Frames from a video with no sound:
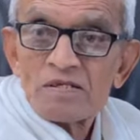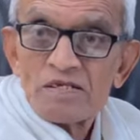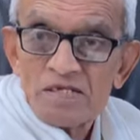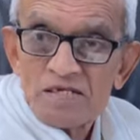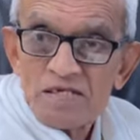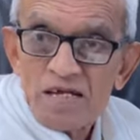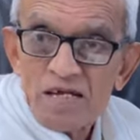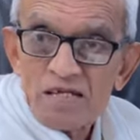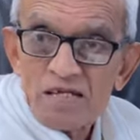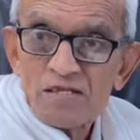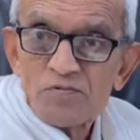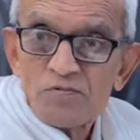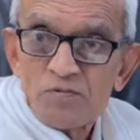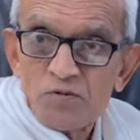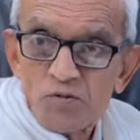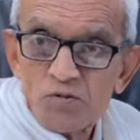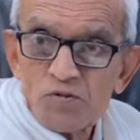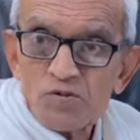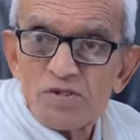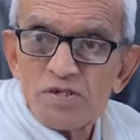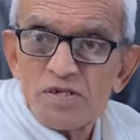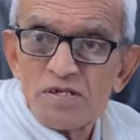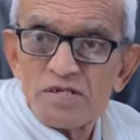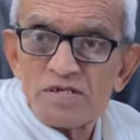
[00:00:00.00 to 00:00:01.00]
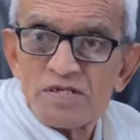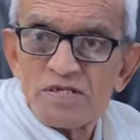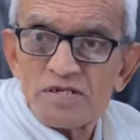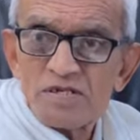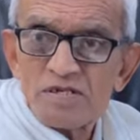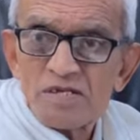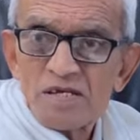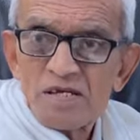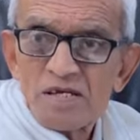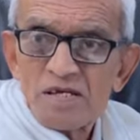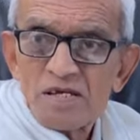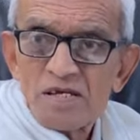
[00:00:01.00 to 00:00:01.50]
These are the
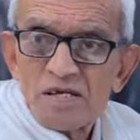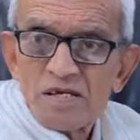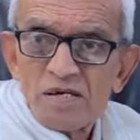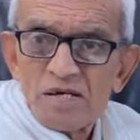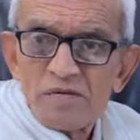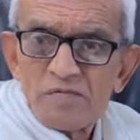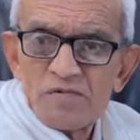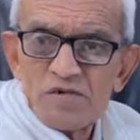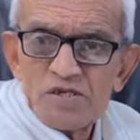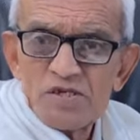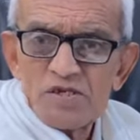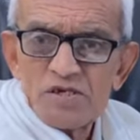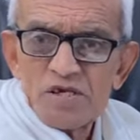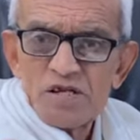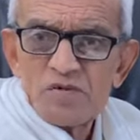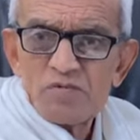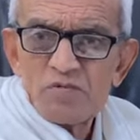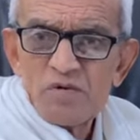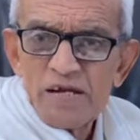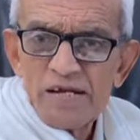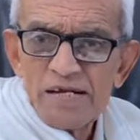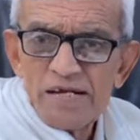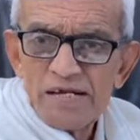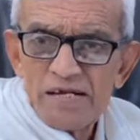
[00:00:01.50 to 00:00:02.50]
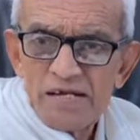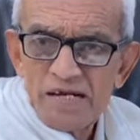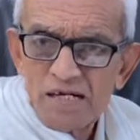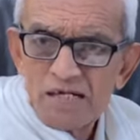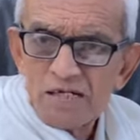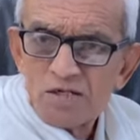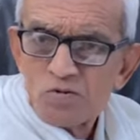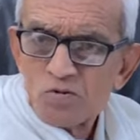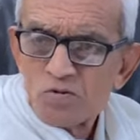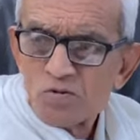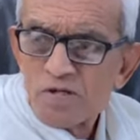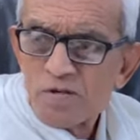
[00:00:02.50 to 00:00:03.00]
forces which invite
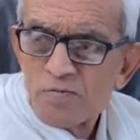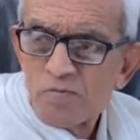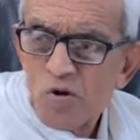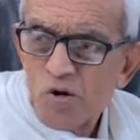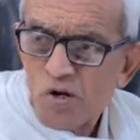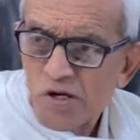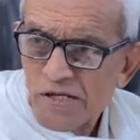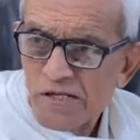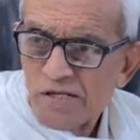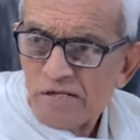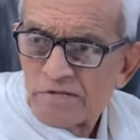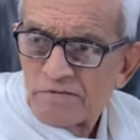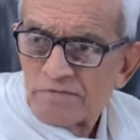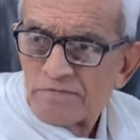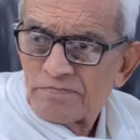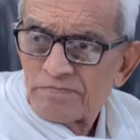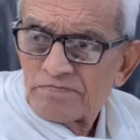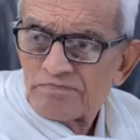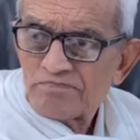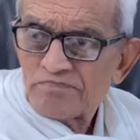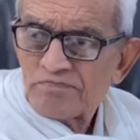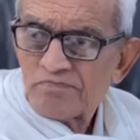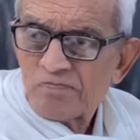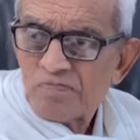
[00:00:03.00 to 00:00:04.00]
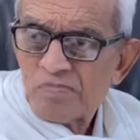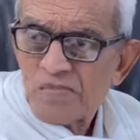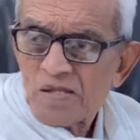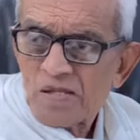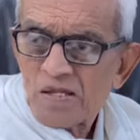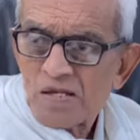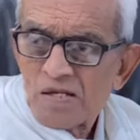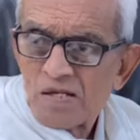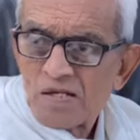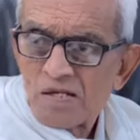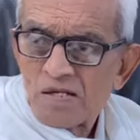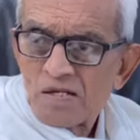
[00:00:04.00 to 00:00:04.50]
death to the body.
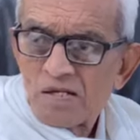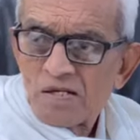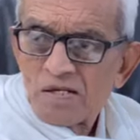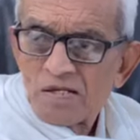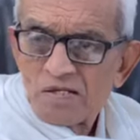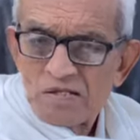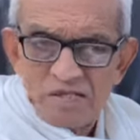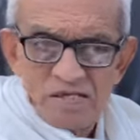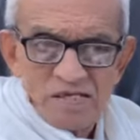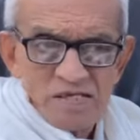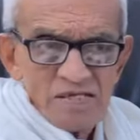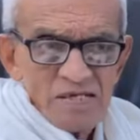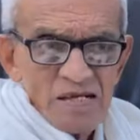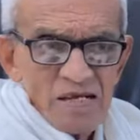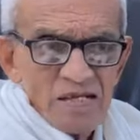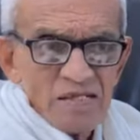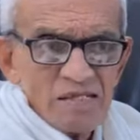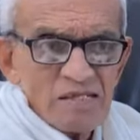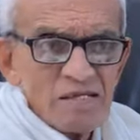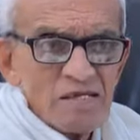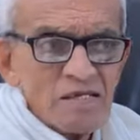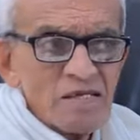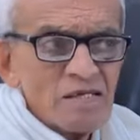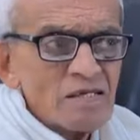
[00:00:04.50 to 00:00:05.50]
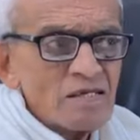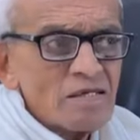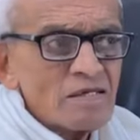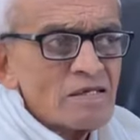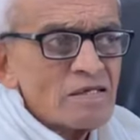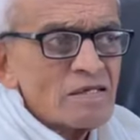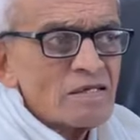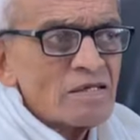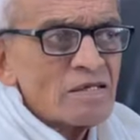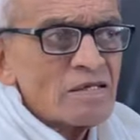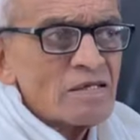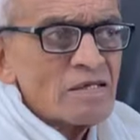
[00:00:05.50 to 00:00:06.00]
These are the
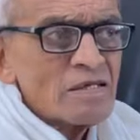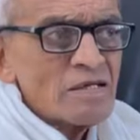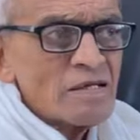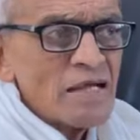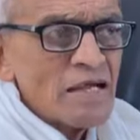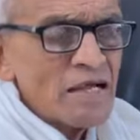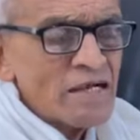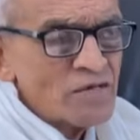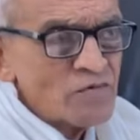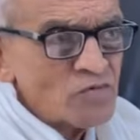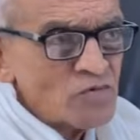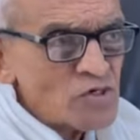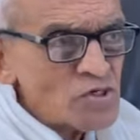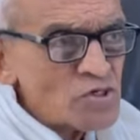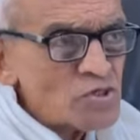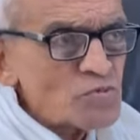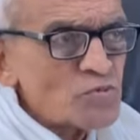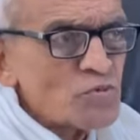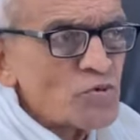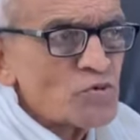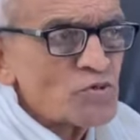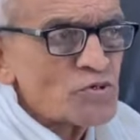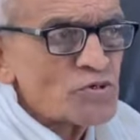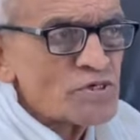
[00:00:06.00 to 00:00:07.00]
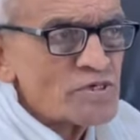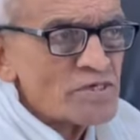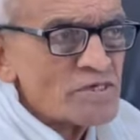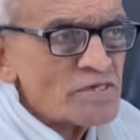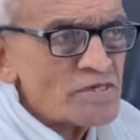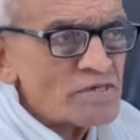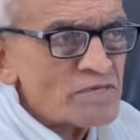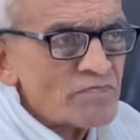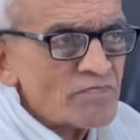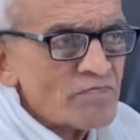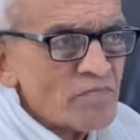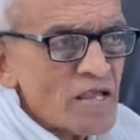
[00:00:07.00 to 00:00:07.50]
adverse
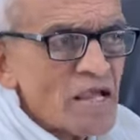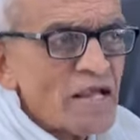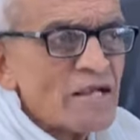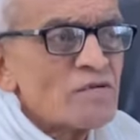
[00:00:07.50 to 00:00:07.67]
forces.